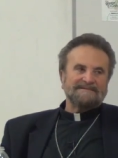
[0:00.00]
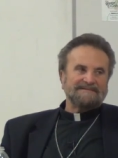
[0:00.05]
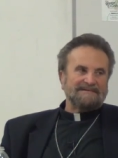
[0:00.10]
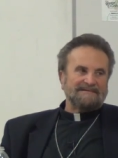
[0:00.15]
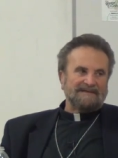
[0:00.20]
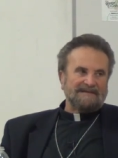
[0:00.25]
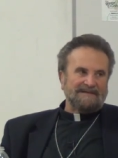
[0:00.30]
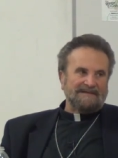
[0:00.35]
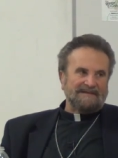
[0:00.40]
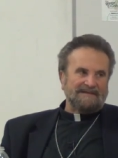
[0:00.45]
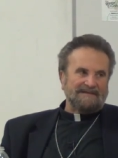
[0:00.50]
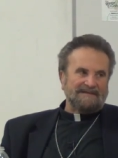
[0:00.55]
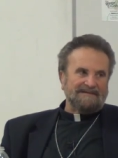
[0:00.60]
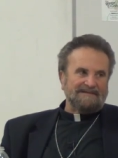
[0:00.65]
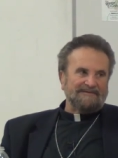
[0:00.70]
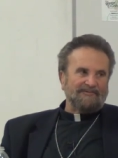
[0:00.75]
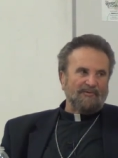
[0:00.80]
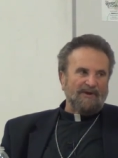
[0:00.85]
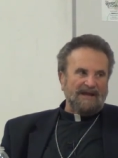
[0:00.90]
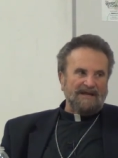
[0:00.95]

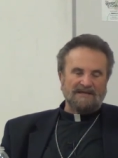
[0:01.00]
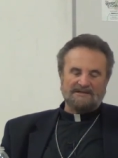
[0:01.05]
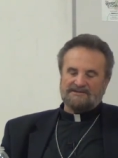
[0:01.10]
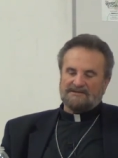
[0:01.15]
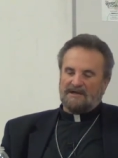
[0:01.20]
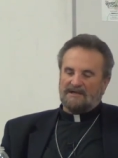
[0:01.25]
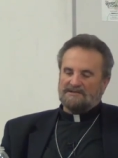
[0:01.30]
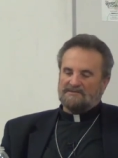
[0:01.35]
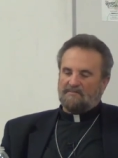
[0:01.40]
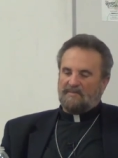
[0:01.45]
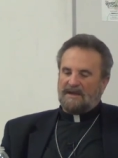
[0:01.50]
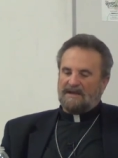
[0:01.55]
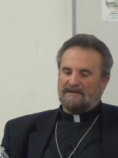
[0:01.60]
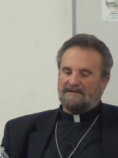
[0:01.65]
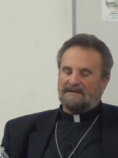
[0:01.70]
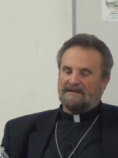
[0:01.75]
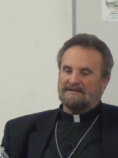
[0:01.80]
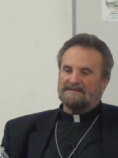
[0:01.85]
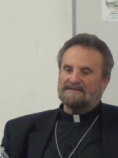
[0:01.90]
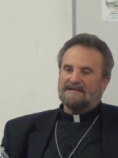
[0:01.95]
the Renaissance
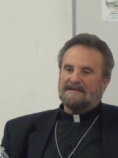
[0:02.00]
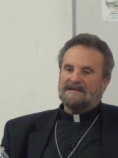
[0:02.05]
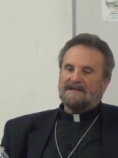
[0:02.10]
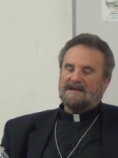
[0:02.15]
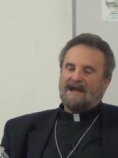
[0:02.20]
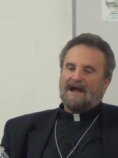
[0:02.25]
paintings.